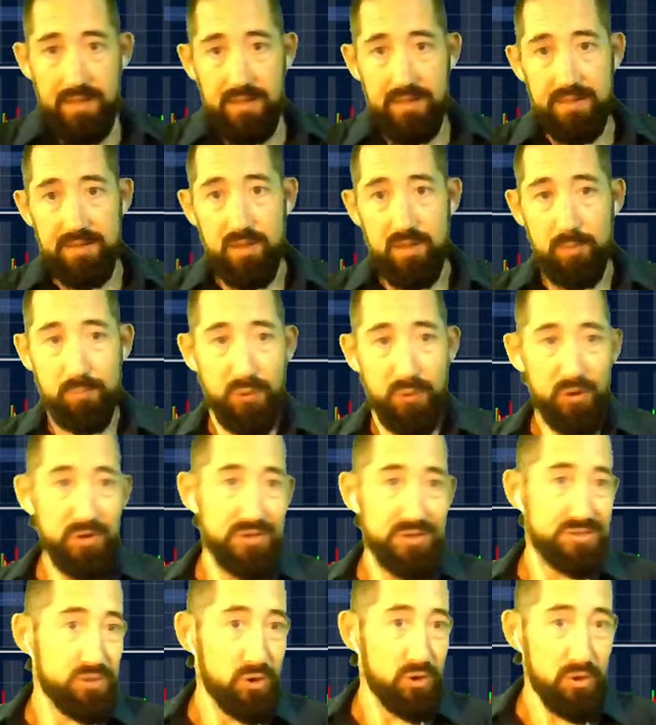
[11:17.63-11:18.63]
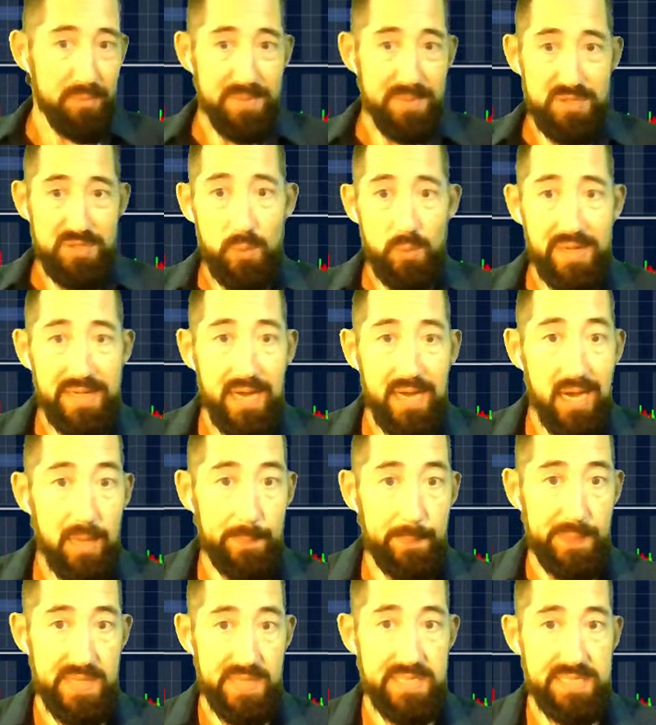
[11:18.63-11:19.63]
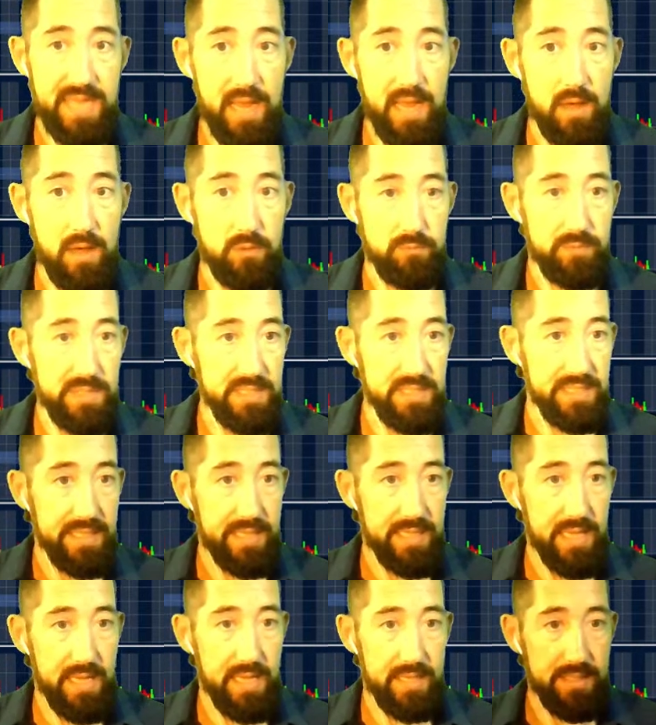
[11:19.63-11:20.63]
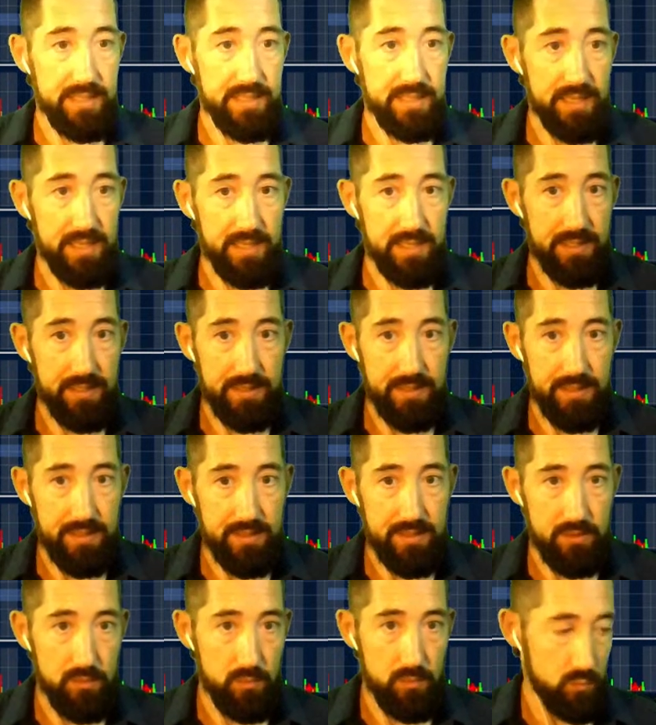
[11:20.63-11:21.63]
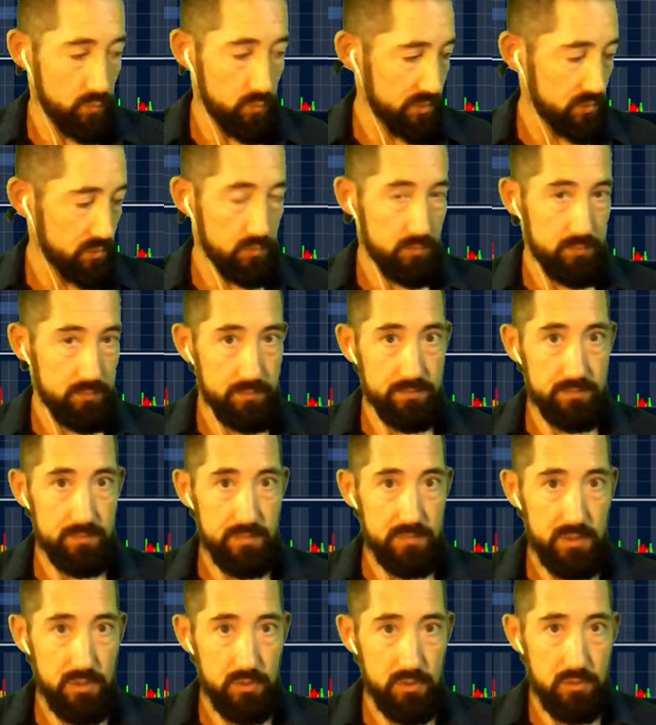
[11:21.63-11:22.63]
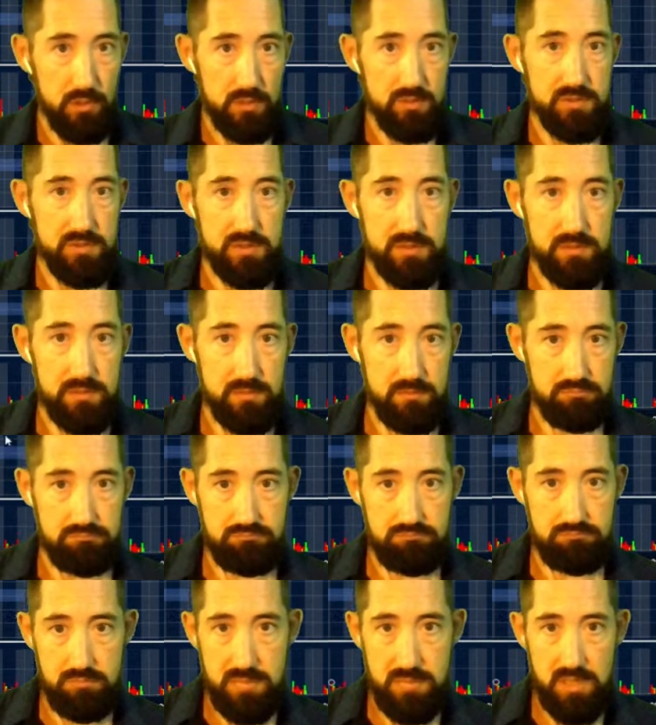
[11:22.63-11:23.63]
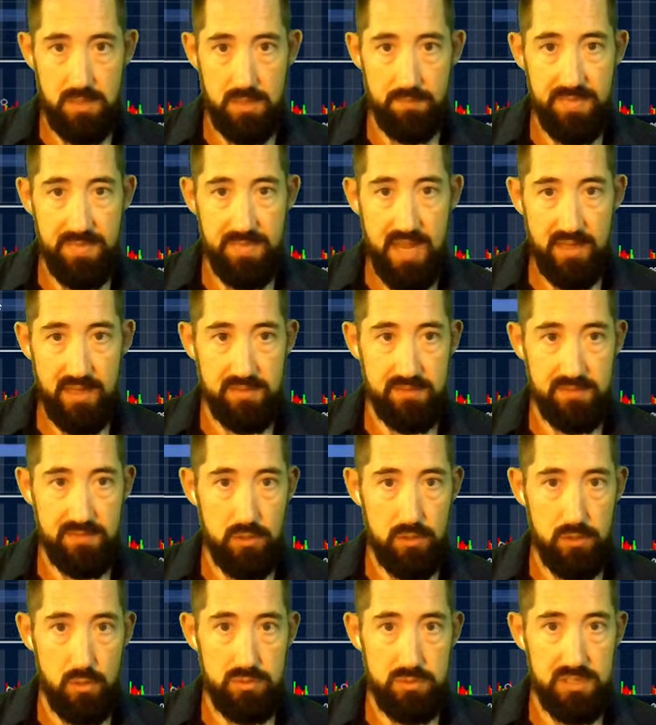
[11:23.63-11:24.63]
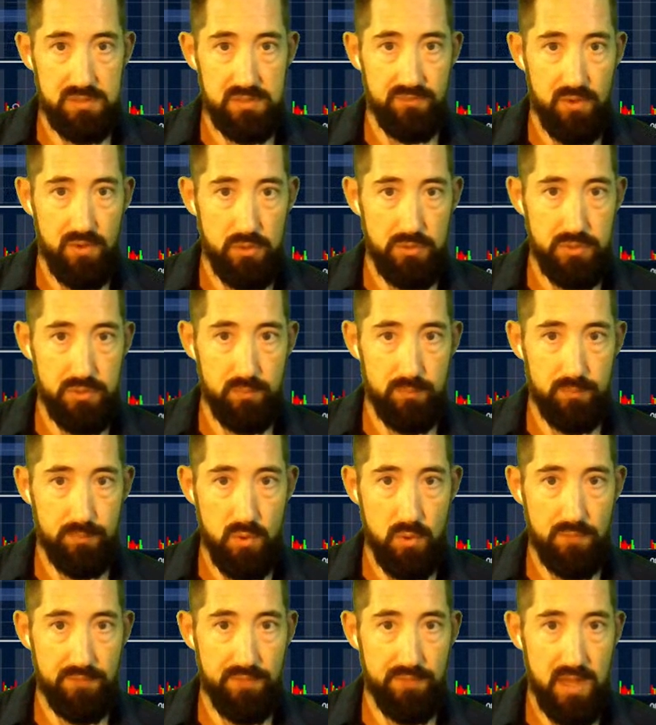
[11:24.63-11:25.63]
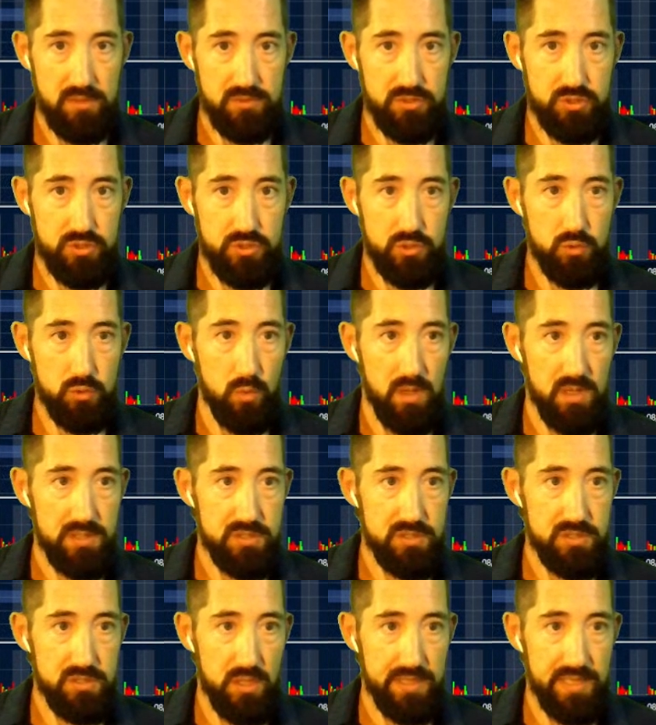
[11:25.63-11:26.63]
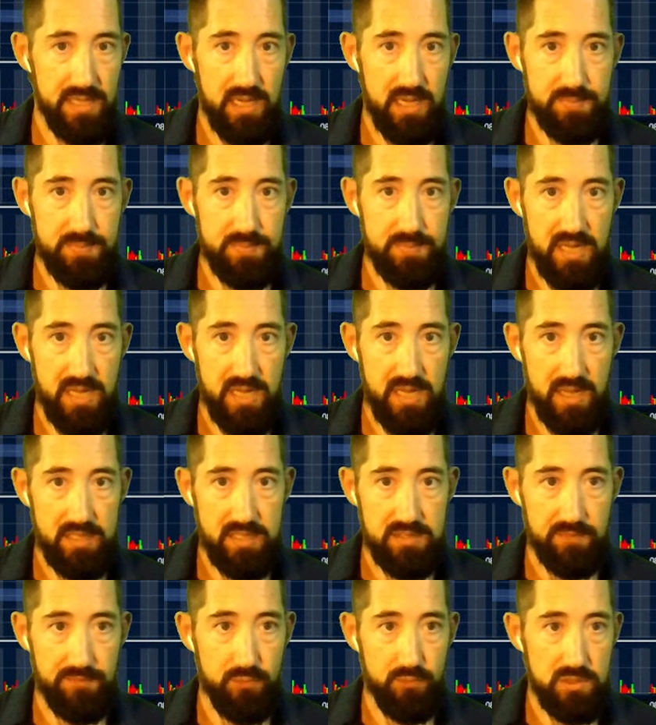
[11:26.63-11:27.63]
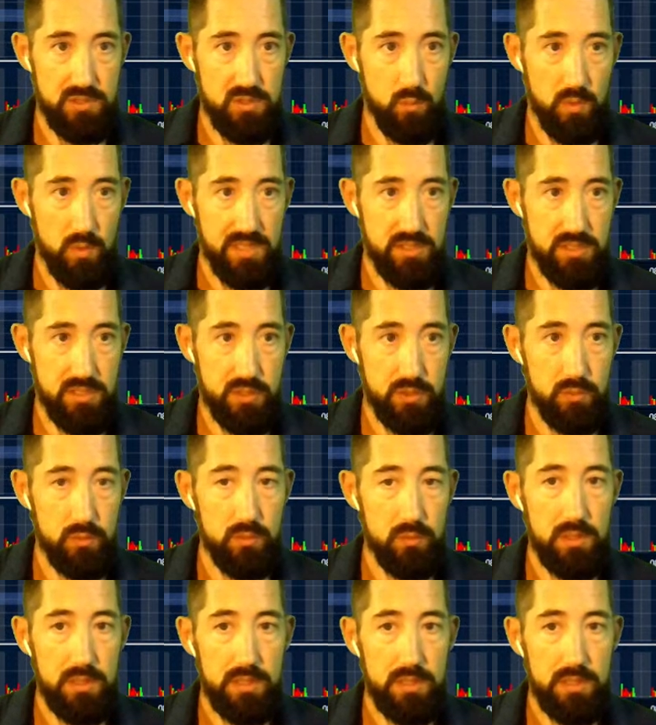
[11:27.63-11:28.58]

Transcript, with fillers: the purgatory between up and down, really. And you you you look the next closest volume profiles to us on the upside is the 422